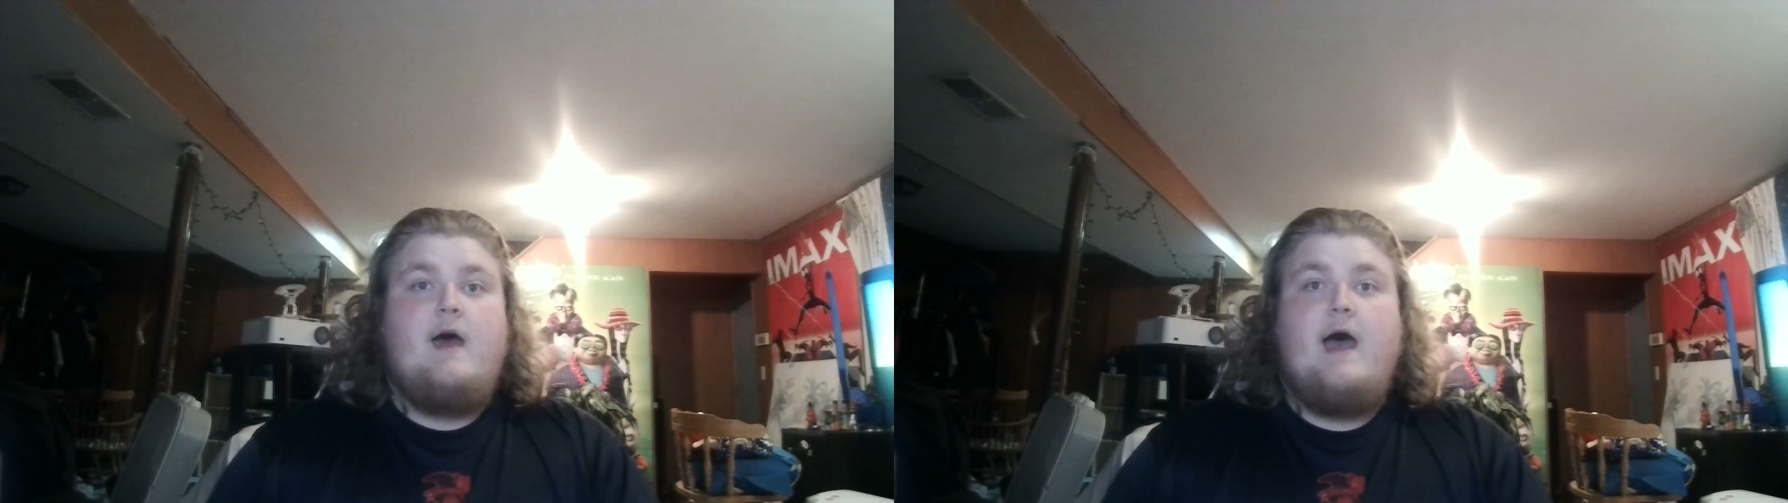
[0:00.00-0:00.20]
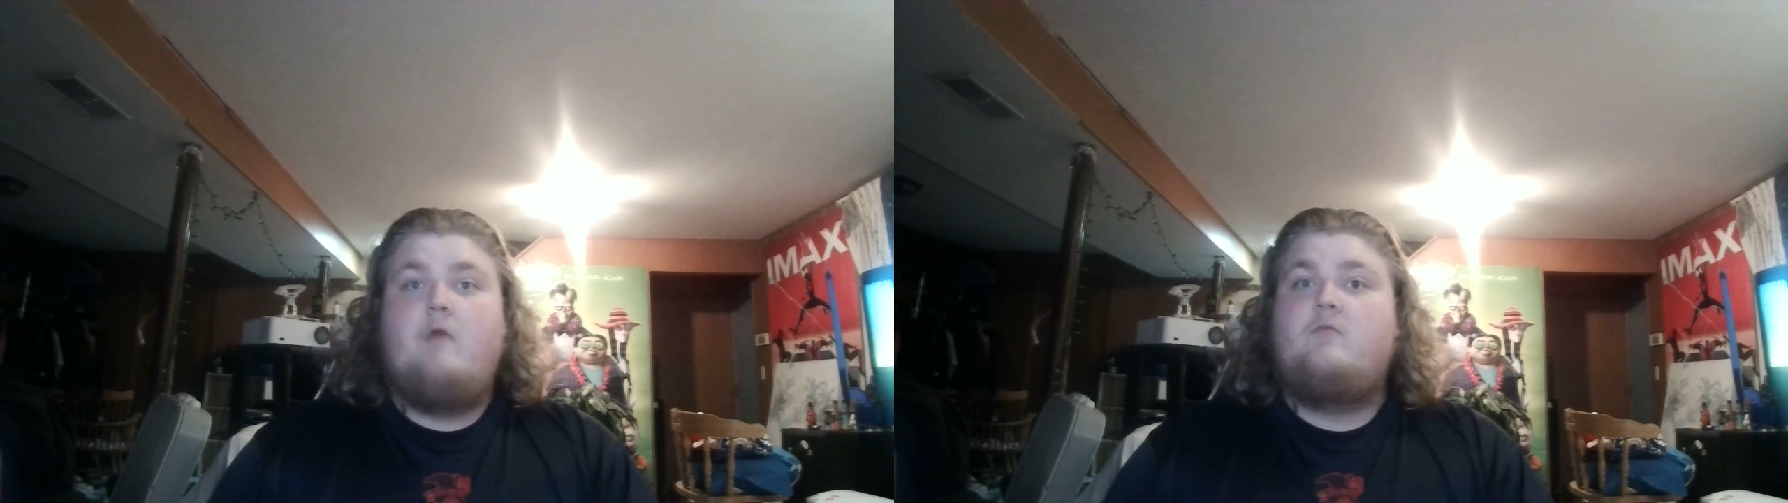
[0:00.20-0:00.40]

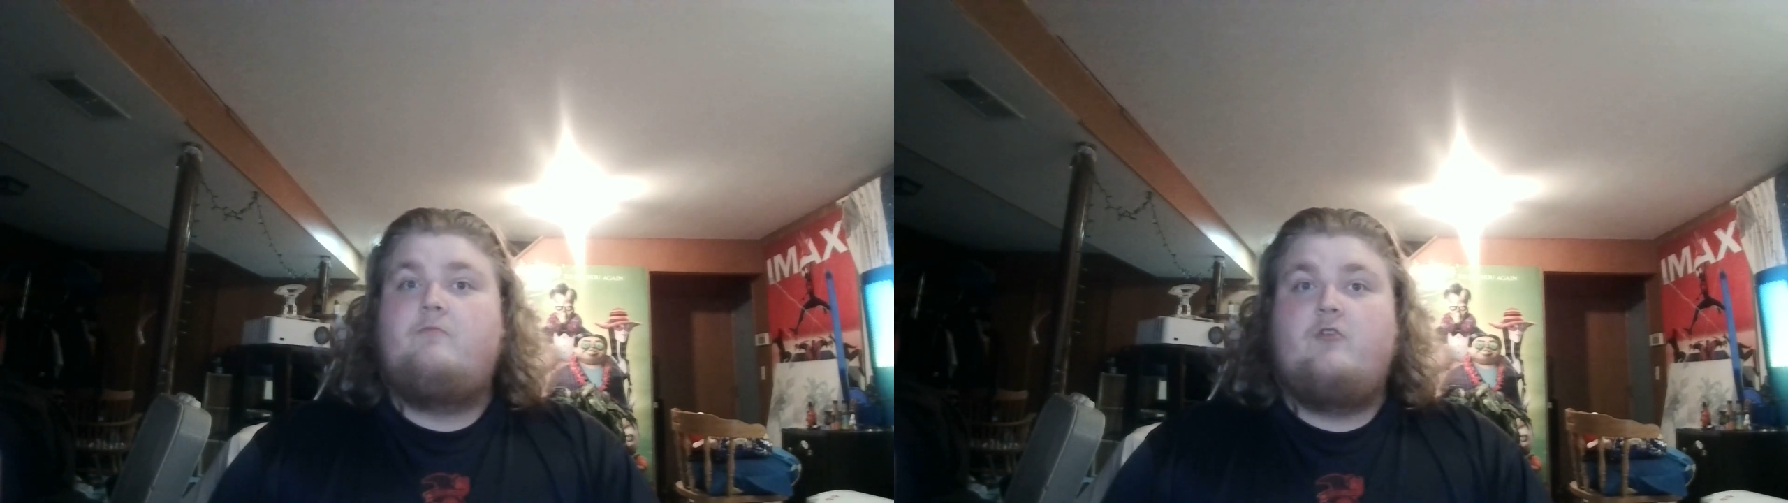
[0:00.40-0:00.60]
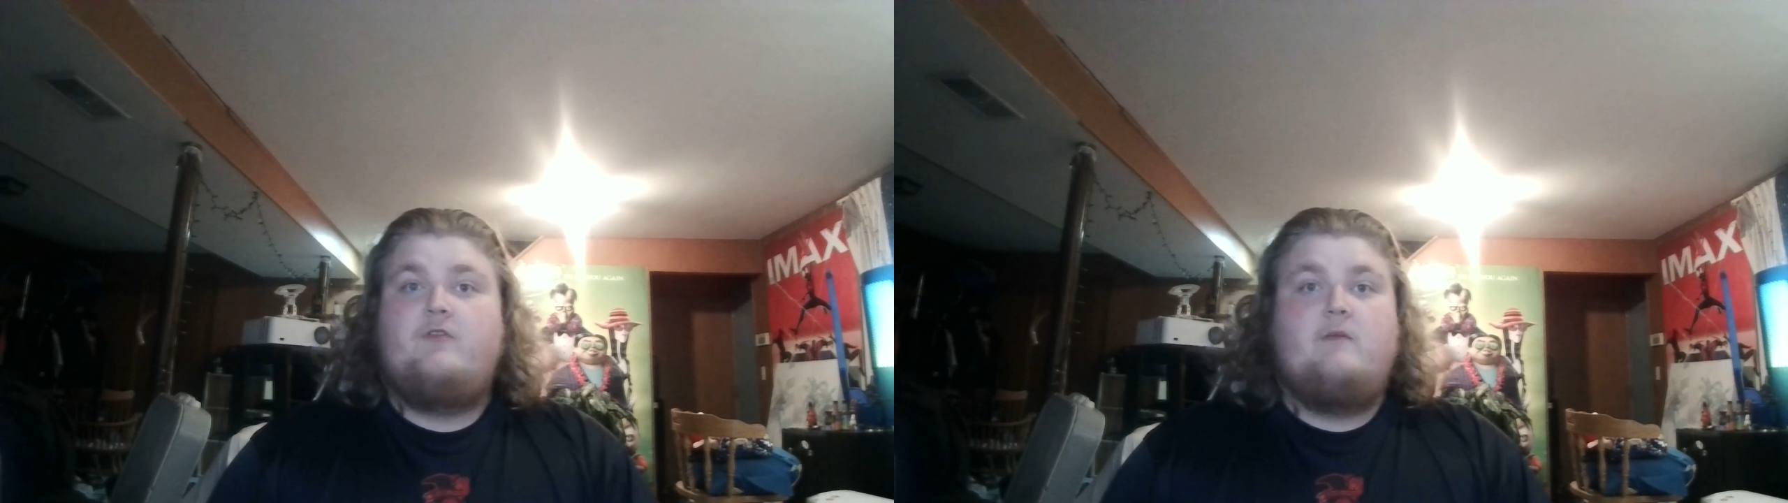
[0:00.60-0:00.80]
I will
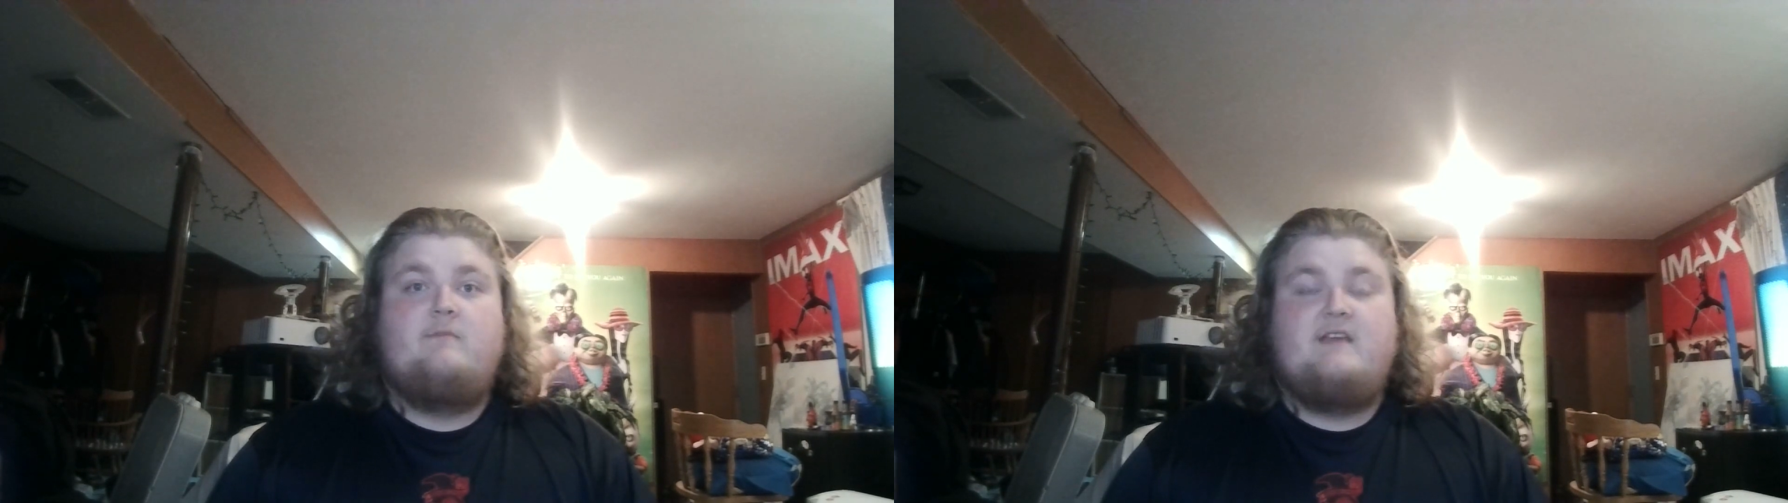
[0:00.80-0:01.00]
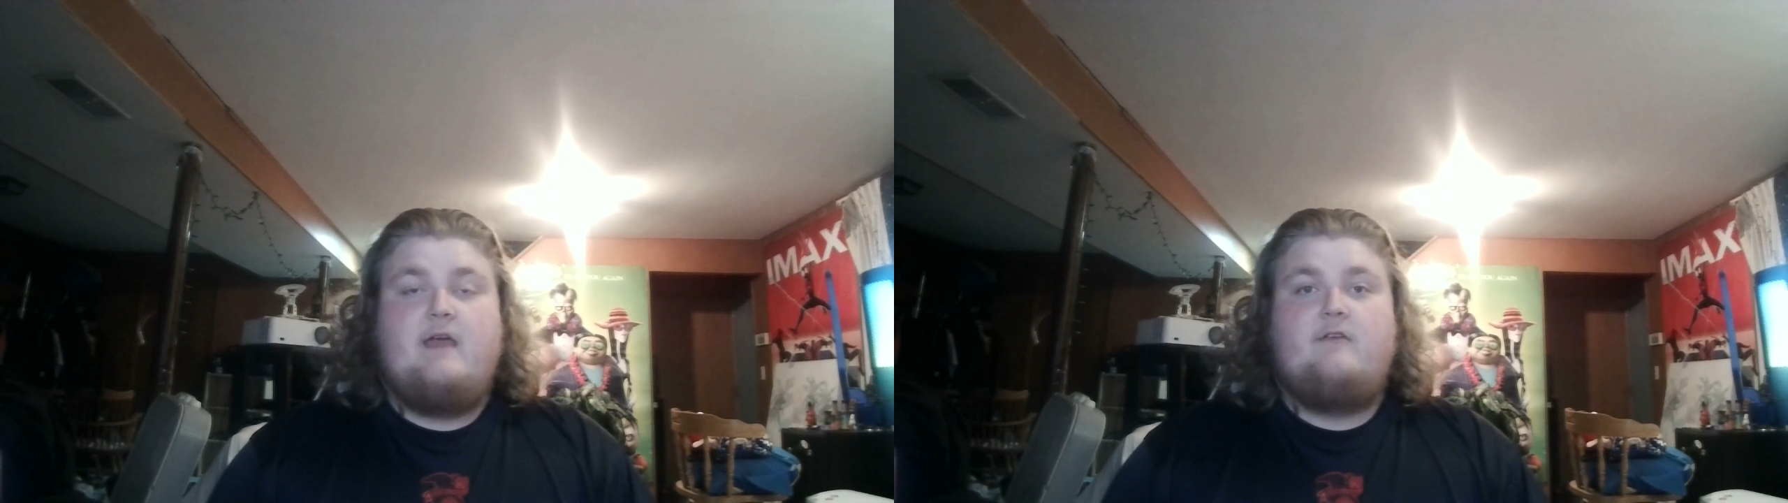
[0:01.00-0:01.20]
put them
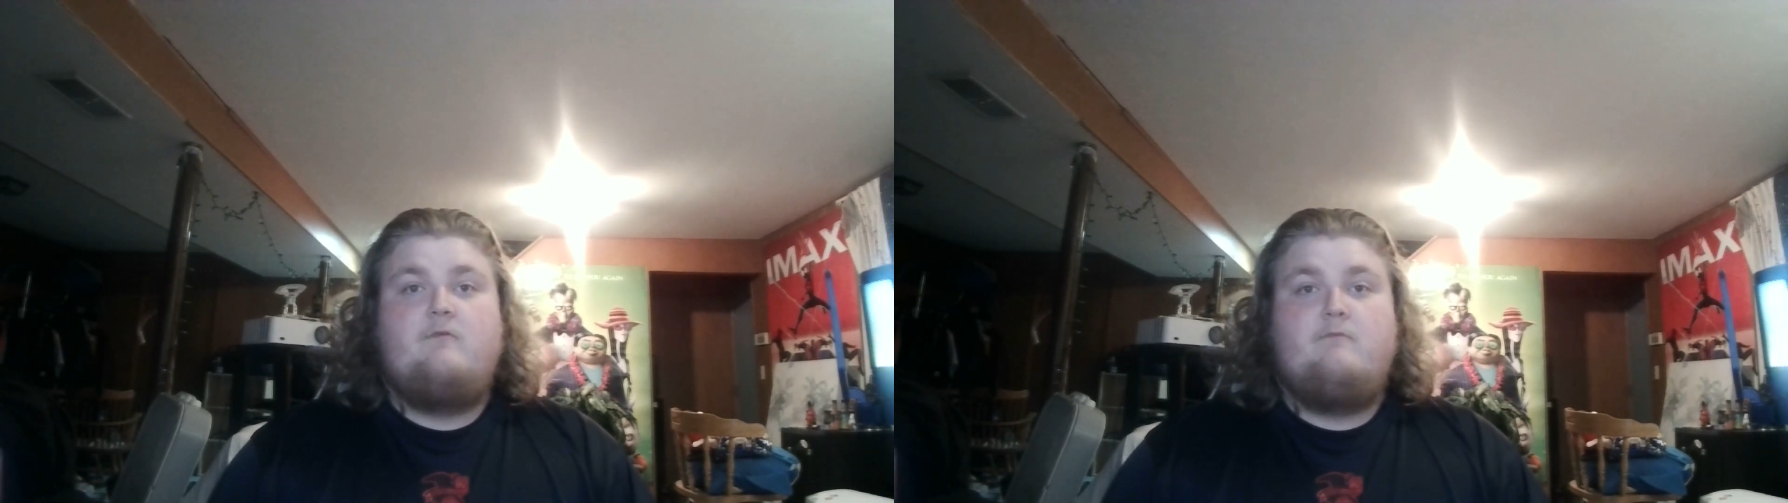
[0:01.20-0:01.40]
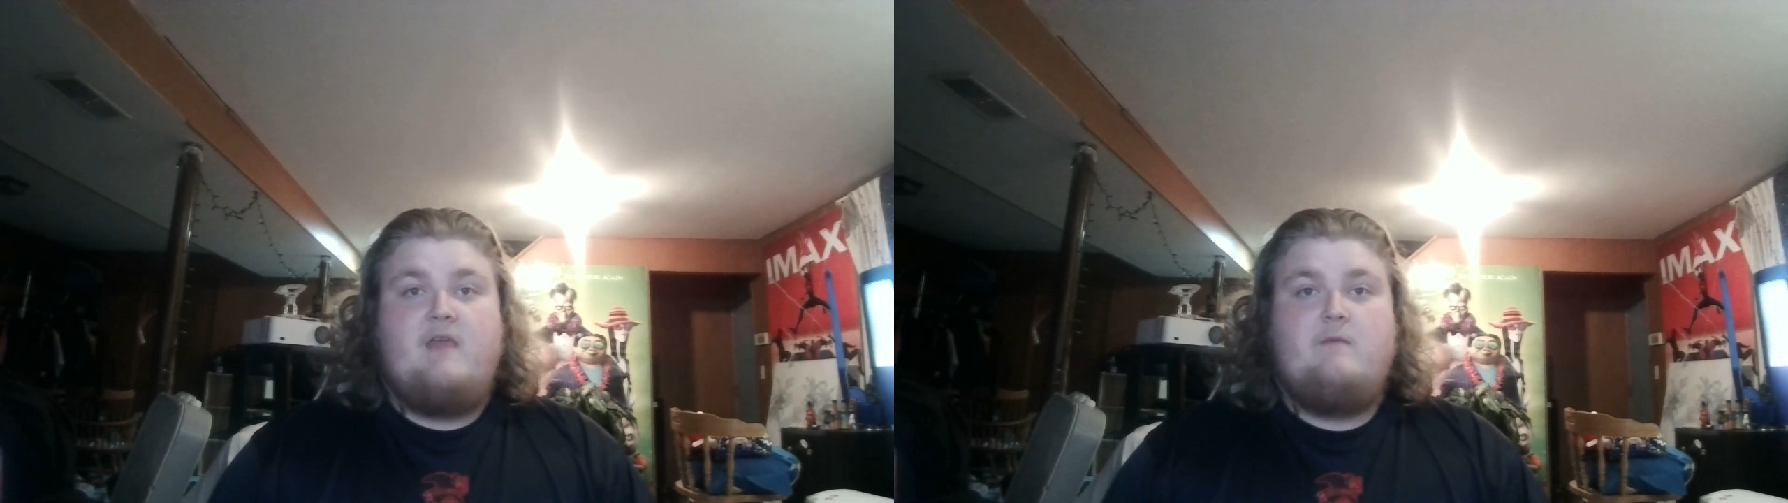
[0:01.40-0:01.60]

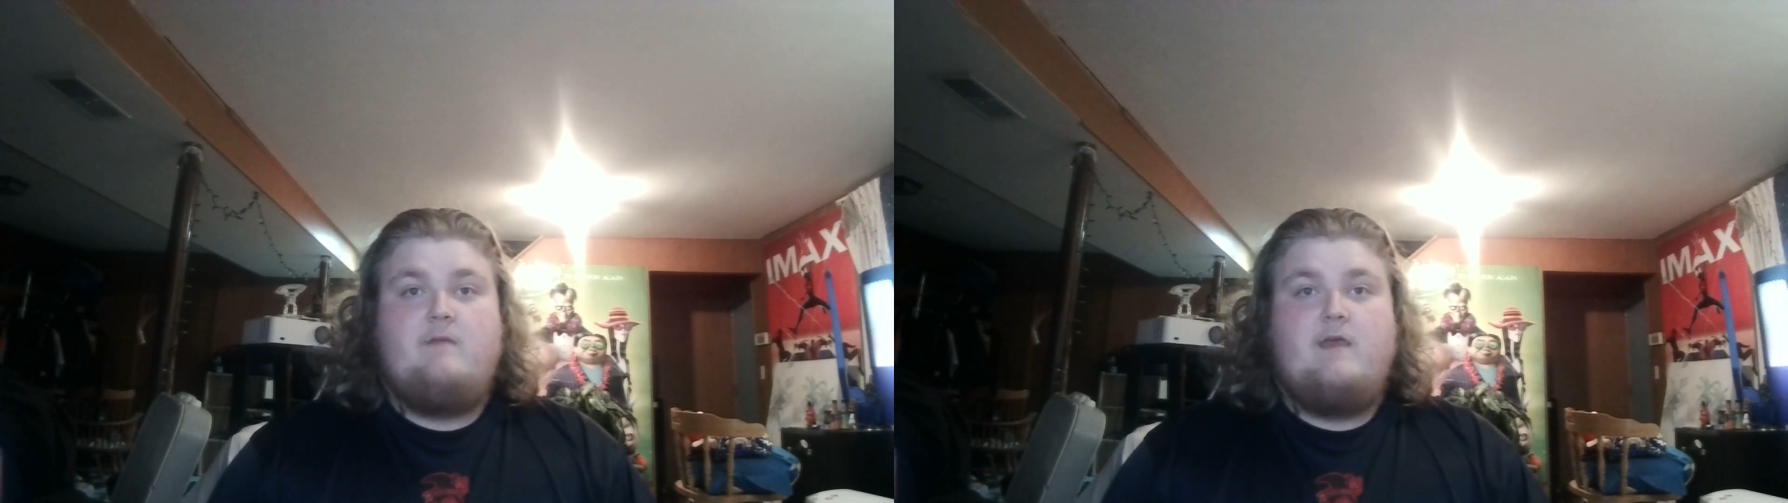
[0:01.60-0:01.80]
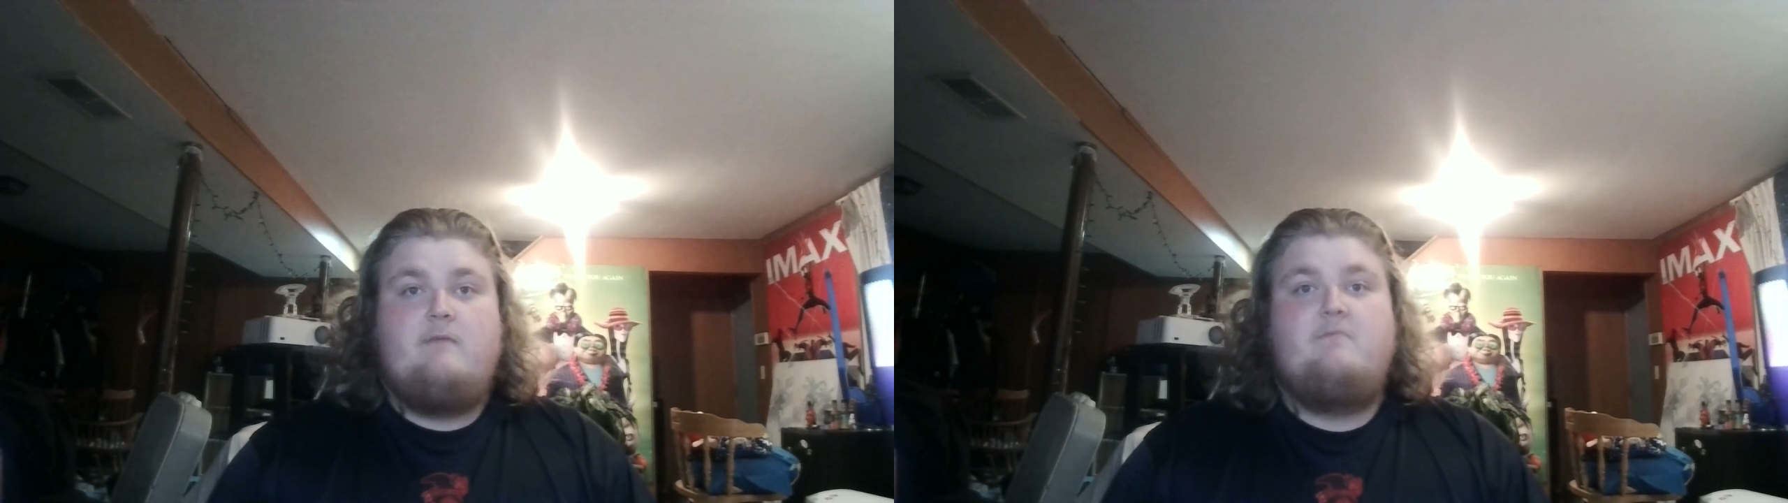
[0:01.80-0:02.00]
together maybe,